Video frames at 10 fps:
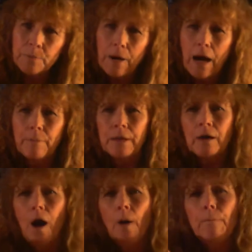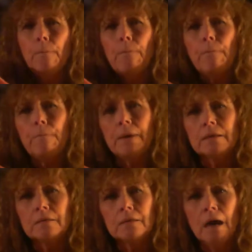bobbing up
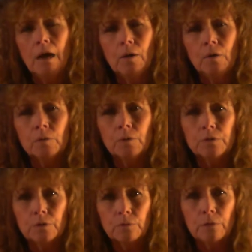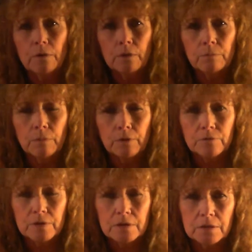and down with the rhythm of
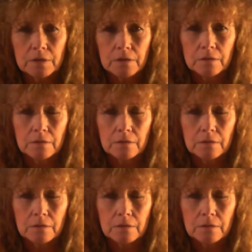the sea.